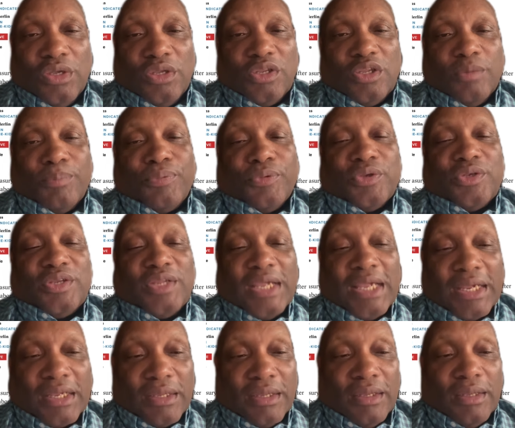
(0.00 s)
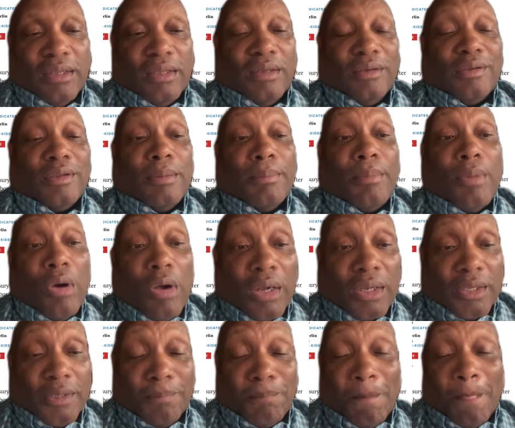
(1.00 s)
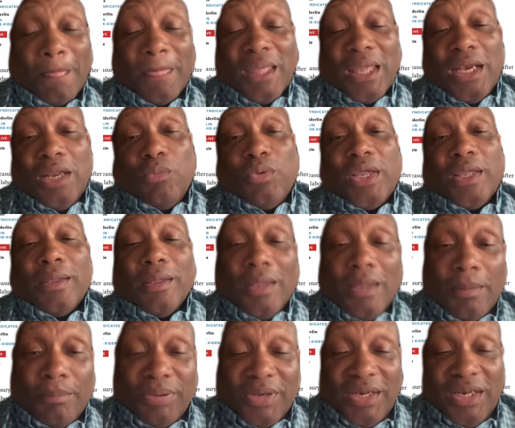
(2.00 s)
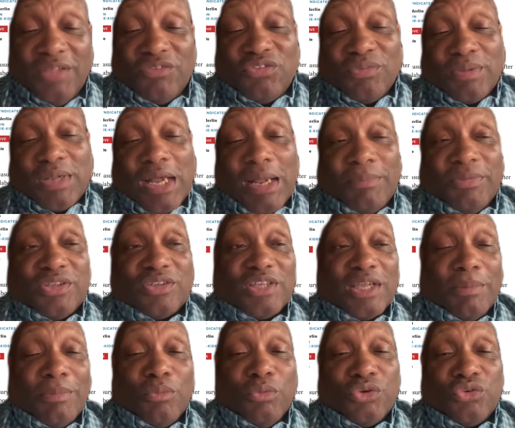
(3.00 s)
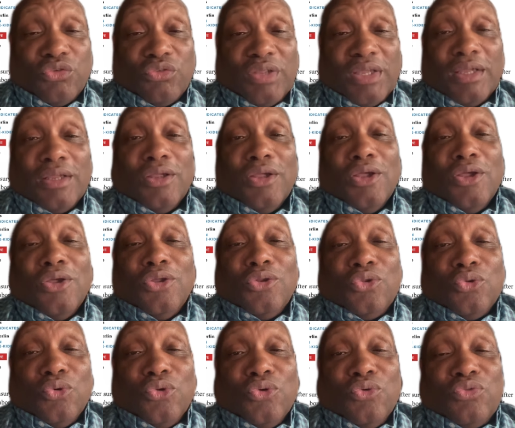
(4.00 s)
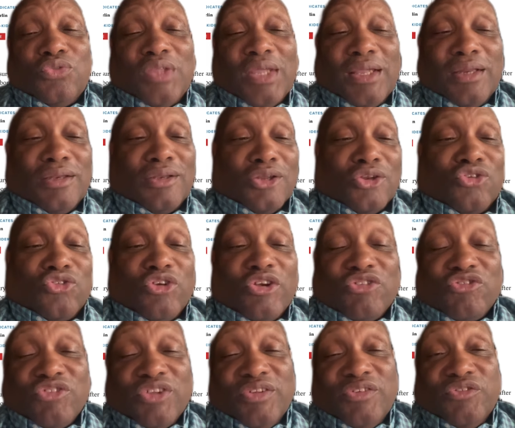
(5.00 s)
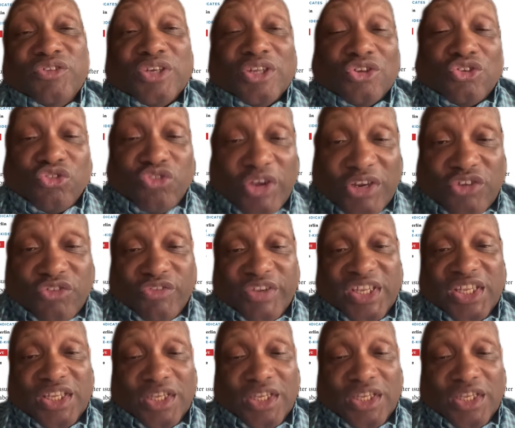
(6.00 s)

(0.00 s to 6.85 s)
to protect the market. Anyway, please leave some comments. Tell me what you think. Do you think the two-year treasury